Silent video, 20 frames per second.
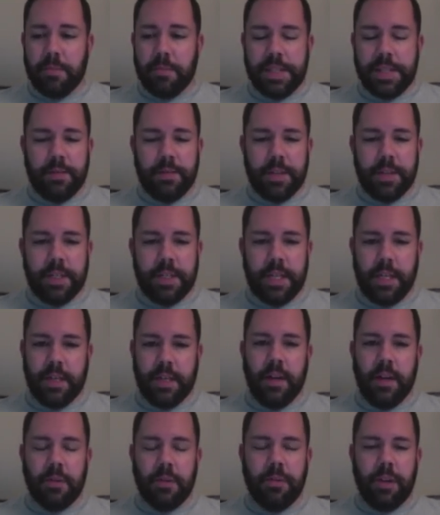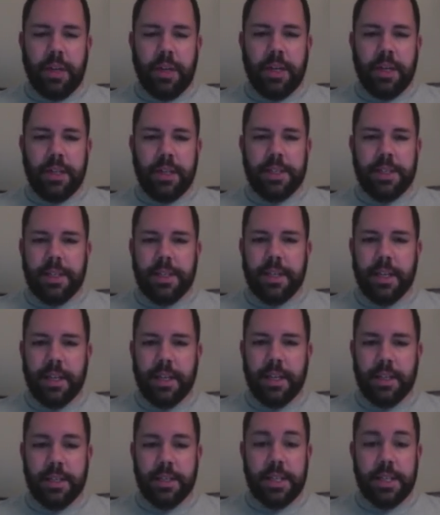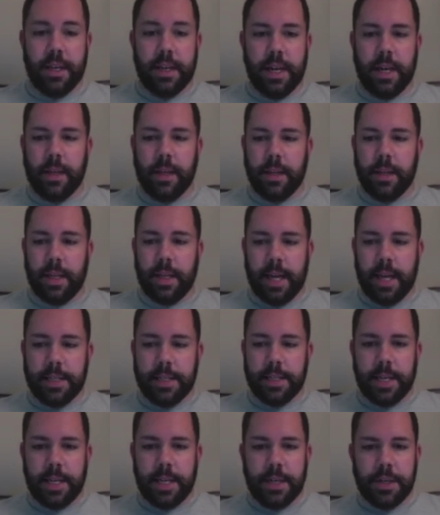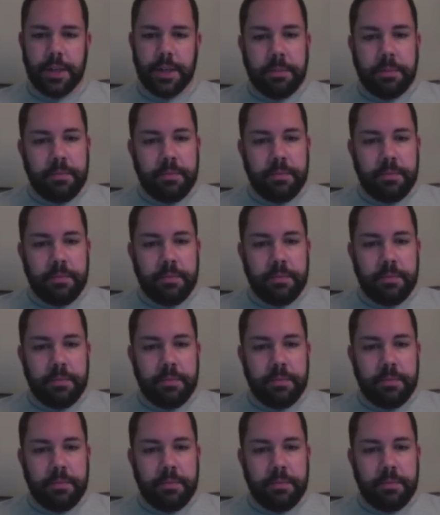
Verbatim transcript: $17 plates and instead ate at the gas station.